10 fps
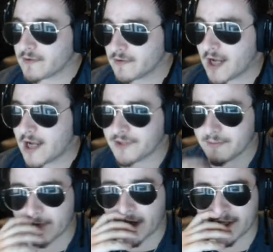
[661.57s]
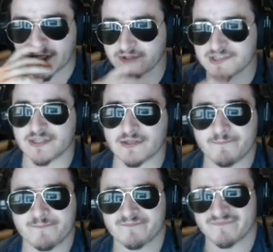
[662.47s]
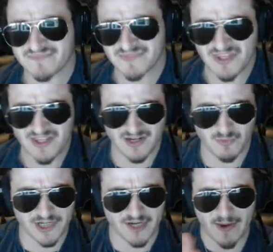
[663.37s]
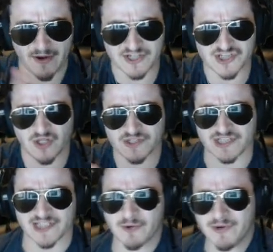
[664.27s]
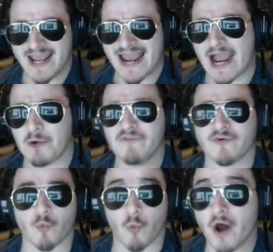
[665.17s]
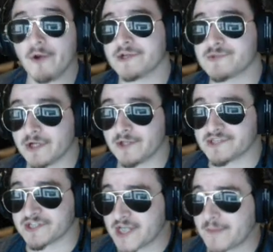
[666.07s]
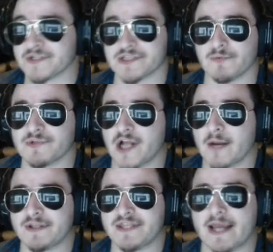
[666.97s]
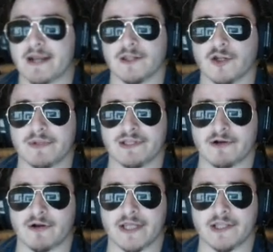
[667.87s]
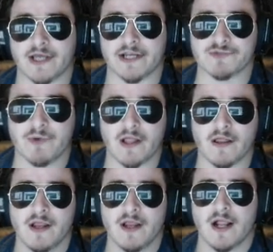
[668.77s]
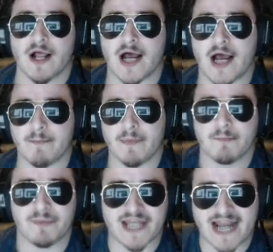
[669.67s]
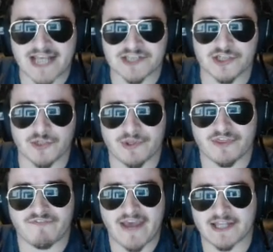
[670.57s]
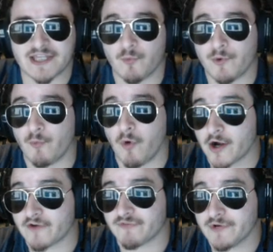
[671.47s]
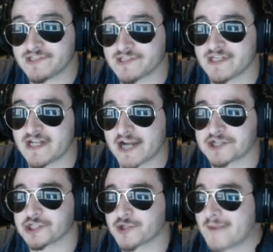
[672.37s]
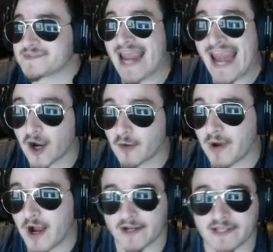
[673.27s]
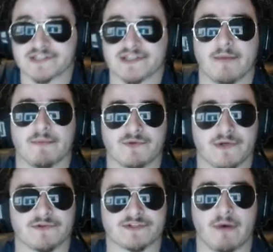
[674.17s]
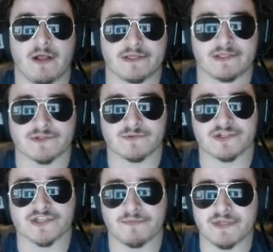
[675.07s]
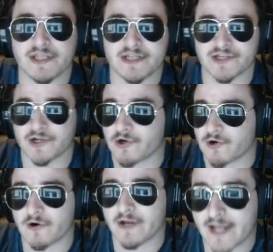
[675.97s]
the molecules, when comparing solid to liquid. However, water is one of those exceptions, and we'll talk about that a little bit later on down the line as well. But that has to do with the fact that when water freezes, it actually traps air pockets in between those molecules, which is something that doesn't occur in